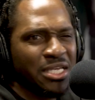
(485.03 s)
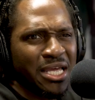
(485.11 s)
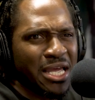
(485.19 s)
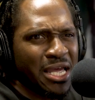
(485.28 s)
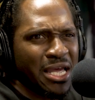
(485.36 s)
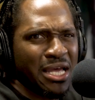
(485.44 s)

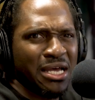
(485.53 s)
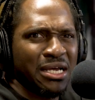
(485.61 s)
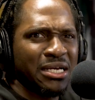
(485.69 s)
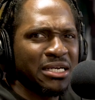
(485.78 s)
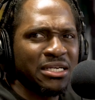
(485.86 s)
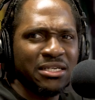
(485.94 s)
okay, now there
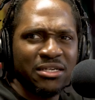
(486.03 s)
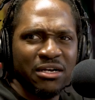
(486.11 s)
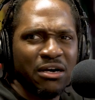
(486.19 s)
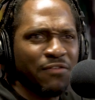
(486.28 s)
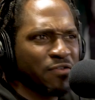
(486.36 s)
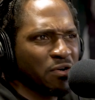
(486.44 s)
are no
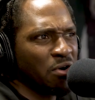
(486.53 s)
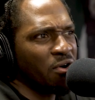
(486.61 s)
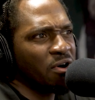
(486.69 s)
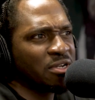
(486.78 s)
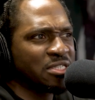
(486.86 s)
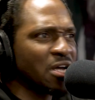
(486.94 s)
lines. Of
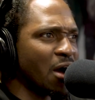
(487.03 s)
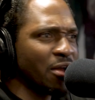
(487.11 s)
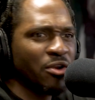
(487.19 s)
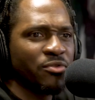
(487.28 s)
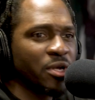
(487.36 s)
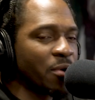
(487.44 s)
course, there
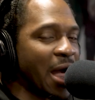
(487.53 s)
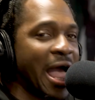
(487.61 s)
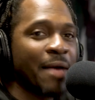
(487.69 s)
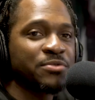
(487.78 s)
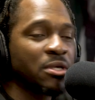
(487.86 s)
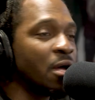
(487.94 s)
were
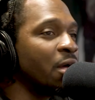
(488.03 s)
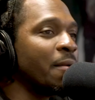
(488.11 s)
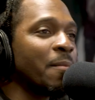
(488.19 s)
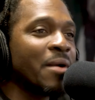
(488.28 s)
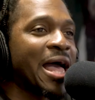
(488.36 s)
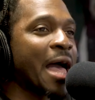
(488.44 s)

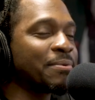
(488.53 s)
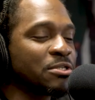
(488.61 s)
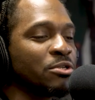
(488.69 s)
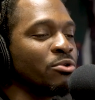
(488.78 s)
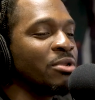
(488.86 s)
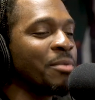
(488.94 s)

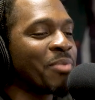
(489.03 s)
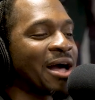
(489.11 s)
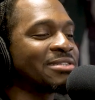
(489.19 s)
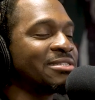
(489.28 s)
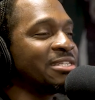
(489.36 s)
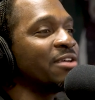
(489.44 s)
absolutely,
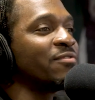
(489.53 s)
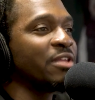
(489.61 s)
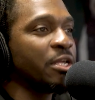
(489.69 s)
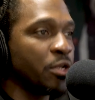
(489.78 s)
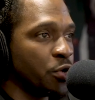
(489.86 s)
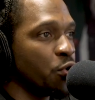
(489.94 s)

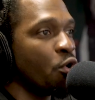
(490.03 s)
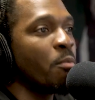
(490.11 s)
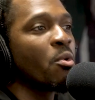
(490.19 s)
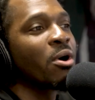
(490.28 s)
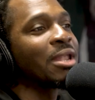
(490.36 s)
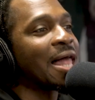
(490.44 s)
positively no
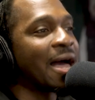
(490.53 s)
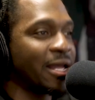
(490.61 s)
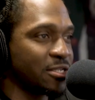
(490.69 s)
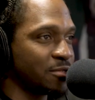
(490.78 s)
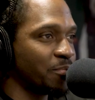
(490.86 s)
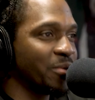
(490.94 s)
more
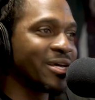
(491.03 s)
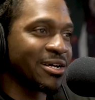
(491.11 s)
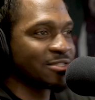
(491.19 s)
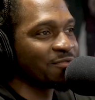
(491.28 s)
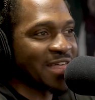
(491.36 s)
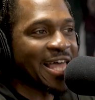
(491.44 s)
lines
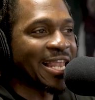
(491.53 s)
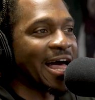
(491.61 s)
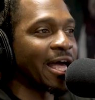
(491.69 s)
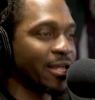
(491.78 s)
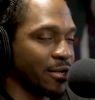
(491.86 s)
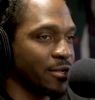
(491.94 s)
because of that
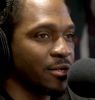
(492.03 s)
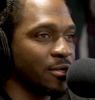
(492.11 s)
line.